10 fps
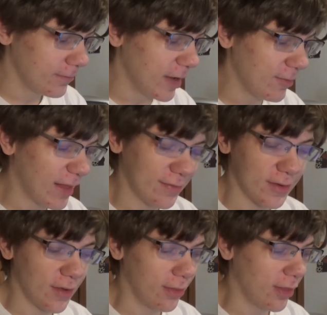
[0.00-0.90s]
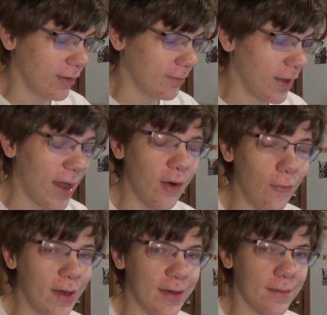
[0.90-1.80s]
maybe that's a good thing. I don't
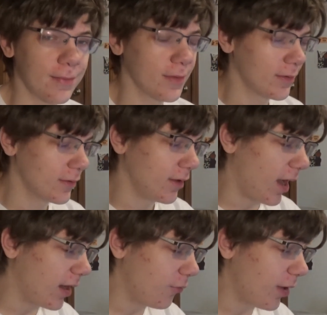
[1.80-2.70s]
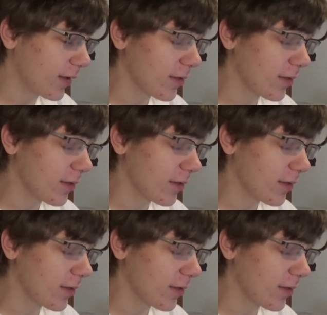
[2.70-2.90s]
want to, I don't want to